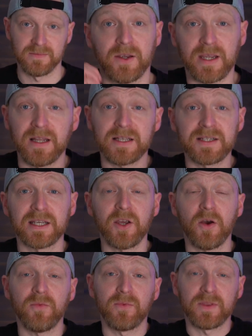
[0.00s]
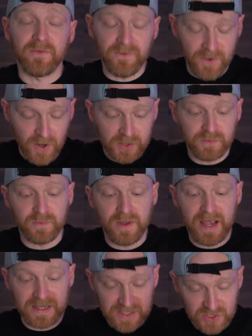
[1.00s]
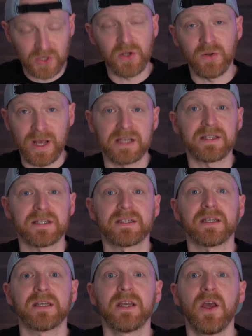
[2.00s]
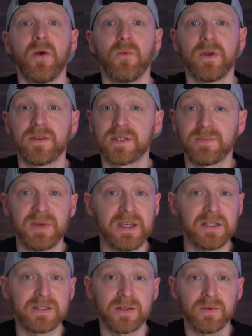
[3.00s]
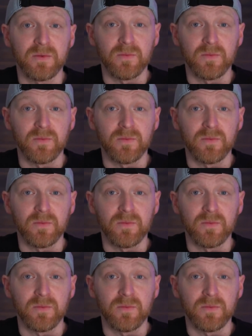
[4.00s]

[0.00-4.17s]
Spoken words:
Okay, let's kick it off with the first external SSD with speeds,